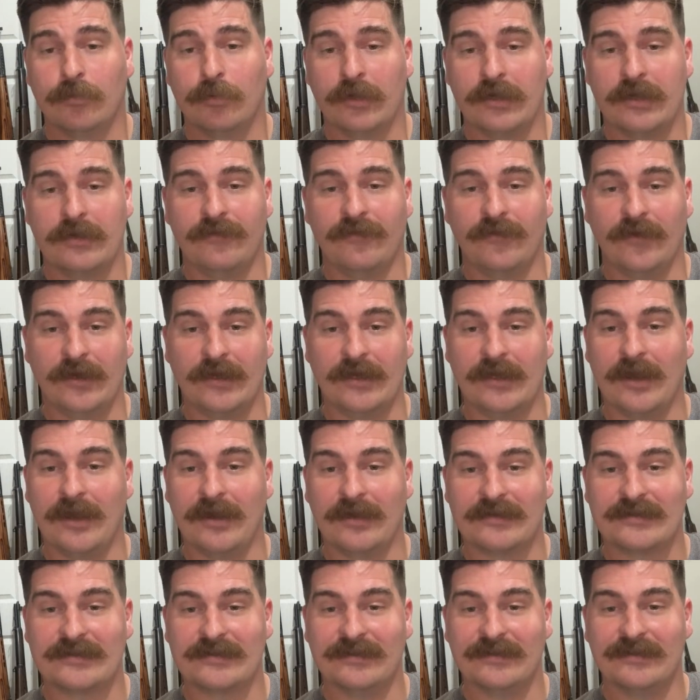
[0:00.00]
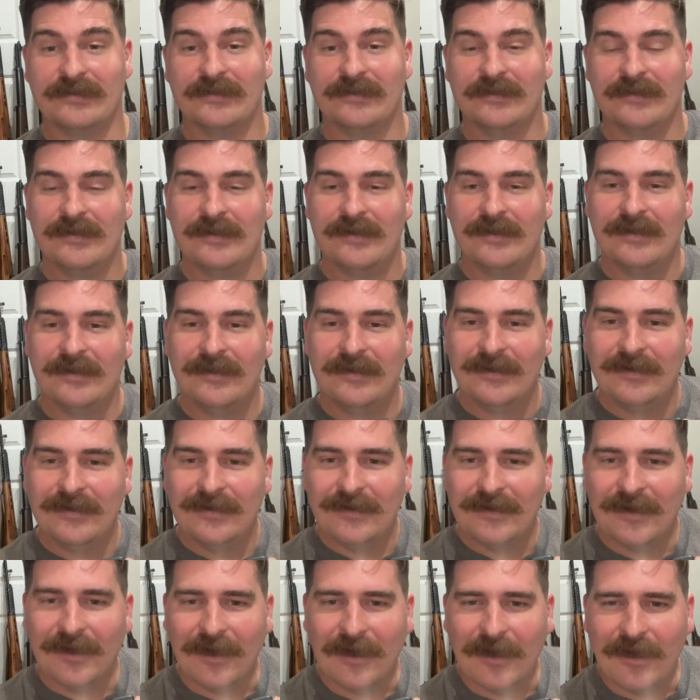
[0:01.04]
funny, honestly.
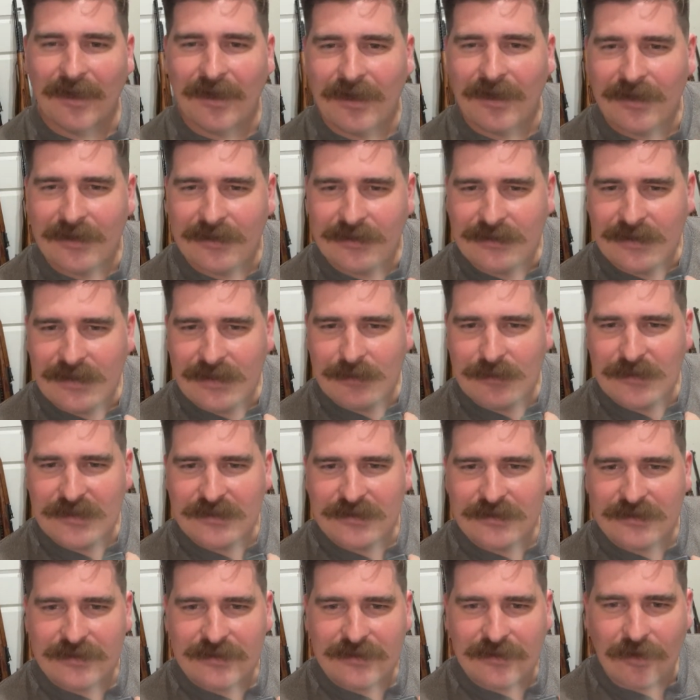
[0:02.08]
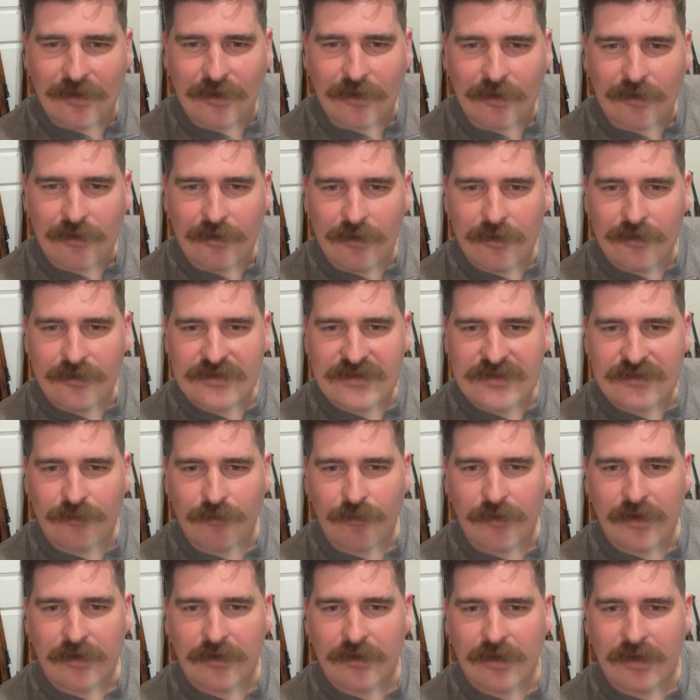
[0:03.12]
Demons are close
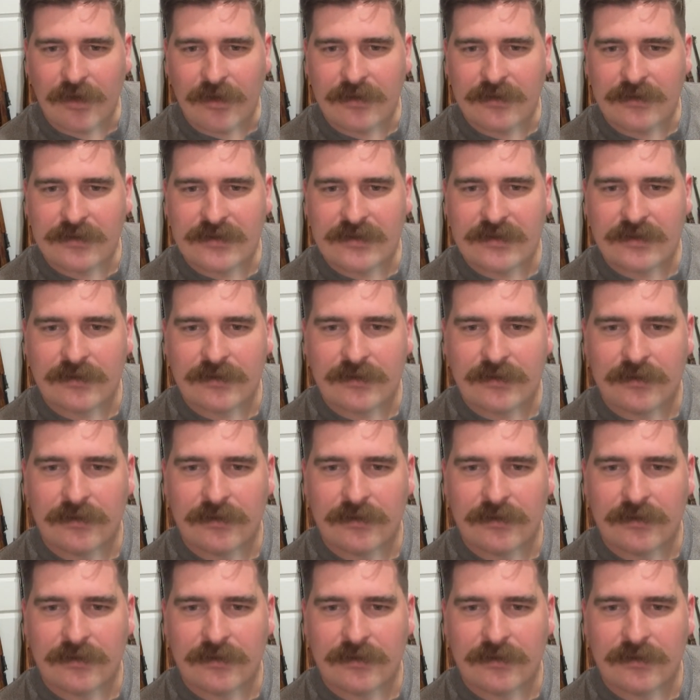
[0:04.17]
rear guns.